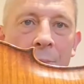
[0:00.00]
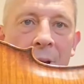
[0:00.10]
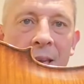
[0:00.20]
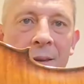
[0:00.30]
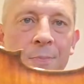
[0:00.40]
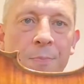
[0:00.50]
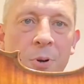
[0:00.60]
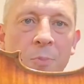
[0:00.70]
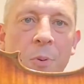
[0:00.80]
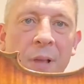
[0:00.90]
He
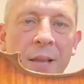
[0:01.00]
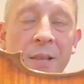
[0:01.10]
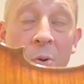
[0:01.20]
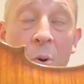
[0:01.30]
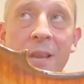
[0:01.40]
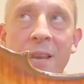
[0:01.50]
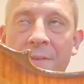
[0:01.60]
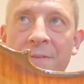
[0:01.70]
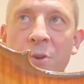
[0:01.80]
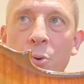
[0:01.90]
probably had quite a
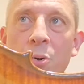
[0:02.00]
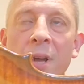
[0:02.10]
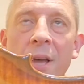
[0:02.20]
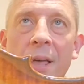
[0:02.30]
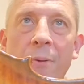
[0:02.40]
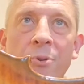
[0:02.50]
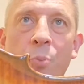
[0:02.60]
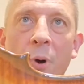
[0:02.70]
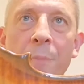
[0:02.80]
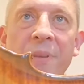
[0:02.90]
few. There was
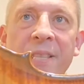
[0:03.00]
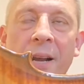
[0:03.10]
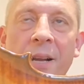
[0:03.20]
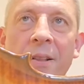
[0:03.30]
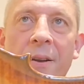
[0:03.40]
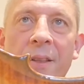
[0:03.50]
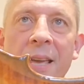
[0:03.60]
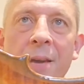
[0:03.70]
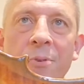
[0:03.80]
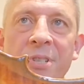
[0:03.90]
one in particular that
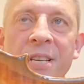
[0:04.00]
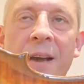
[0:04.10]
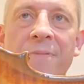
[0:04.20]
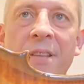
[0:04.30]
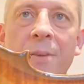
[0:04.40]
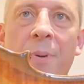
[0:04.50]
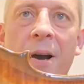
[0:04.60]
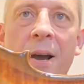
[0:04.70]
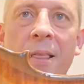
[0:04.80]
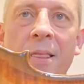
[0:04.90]
he was gifted
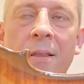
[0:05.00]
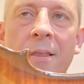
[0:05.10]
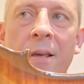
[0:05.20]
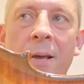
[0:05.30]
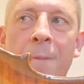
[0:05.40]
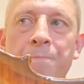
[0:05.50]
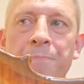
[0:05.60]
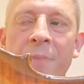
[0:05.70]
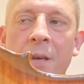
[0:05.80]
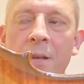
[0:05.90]
by the
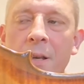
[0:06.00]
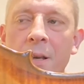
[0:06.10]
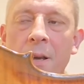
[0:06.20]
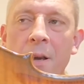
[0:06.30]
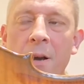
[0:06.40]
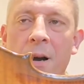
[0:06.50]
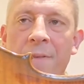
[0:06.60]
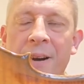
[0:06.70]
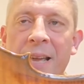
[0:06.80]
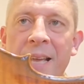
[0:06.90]
I
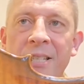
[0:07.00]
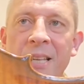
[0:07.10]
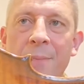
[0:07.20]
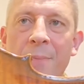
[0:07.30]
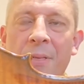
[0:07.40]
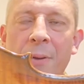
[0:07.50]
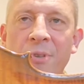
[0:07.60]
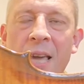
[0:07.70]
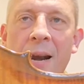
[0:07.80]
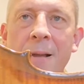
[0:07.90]
forget his name, I think it was
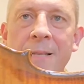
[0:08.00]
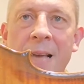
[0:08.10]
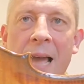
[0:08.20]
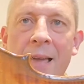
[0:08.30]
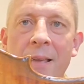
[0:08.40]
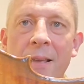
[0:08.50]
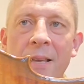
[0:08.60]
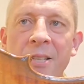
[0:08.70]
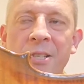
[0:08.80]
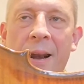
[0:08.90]
Grant at
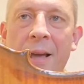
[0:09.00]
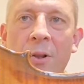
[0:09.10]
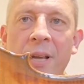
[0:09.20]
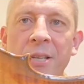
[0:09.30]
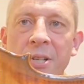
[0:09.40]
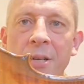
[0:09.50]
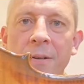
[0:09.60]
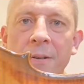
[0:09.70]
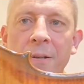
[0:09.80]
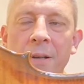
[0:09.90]
Easter Elchies
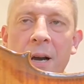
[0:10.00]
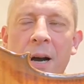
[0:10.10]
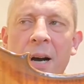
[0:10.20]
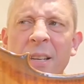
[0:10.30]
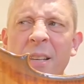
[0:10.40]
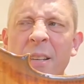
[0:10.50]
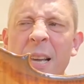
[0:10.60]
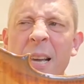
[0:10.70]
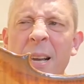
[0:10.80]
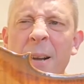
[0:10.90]
and
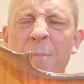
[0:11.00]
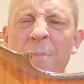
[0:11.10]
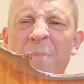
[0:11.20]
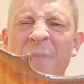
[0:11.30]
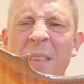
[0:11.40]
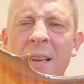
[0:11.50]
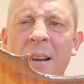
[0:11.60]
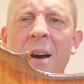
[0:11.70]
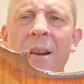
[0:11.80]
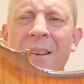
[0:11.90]

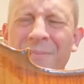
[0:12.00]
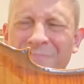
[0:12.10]
Karen.